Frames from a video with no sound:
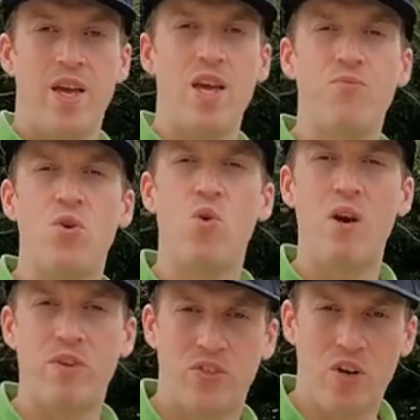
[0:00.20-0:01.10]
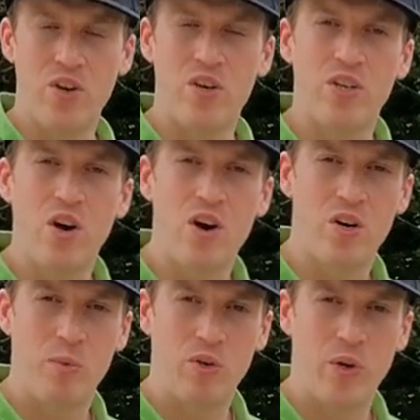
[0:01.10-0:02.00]
If you have a son or
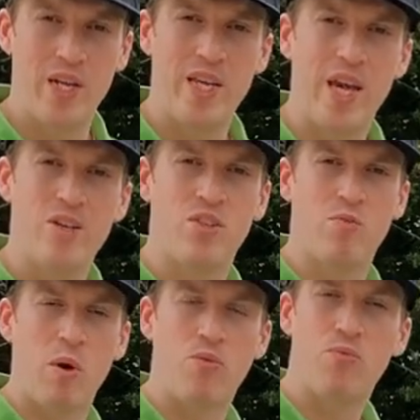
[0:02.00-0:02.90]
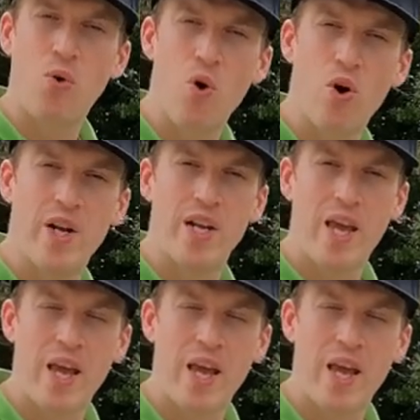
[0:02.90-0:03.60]
daughter between the ages of about 4 and